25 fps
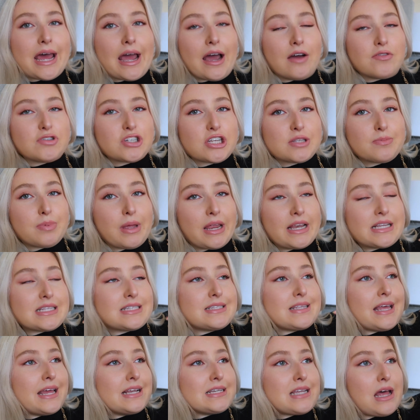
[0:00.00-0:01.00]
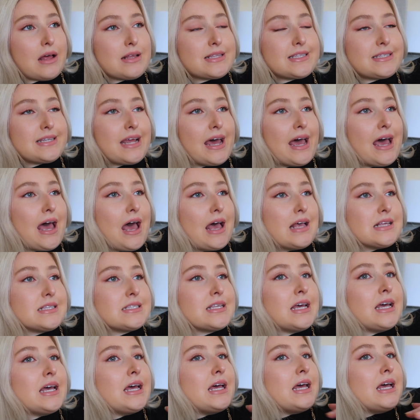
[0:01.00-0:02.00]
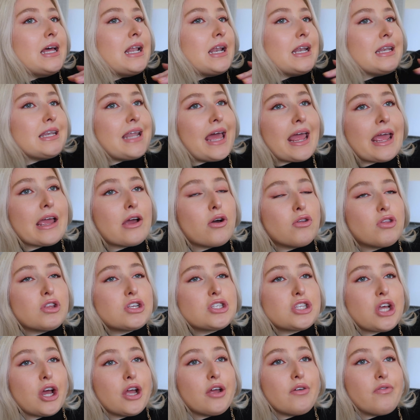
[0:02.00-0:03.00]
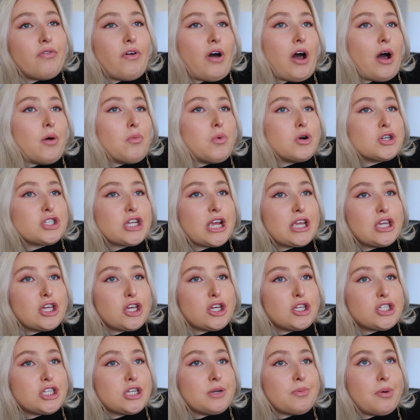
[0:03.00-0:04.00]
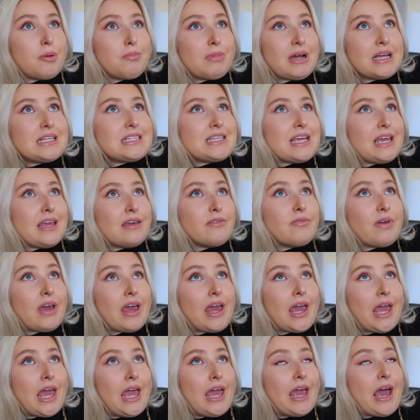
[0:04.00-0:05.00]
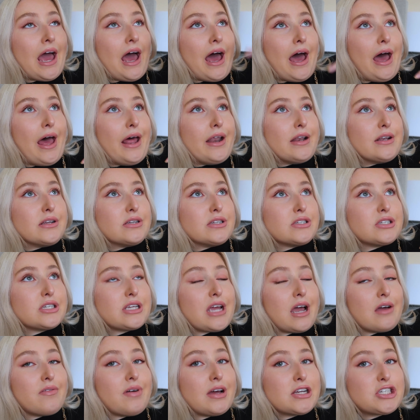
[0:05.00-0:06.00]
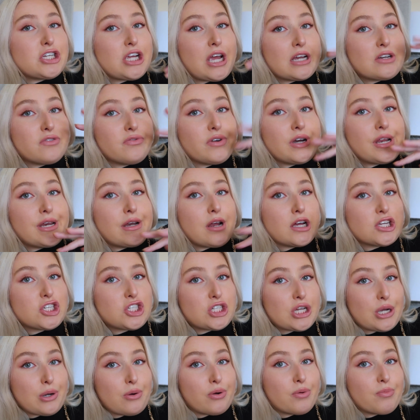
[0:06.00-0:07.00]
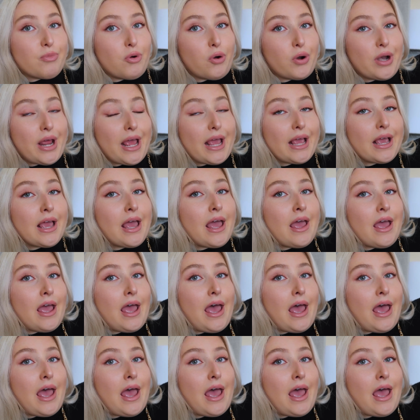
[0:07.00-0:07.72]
I've just been sitting downstairs, laying on the sofa, watching YouTube on my TV, and yeah, I've actually had a really nice chilled morning.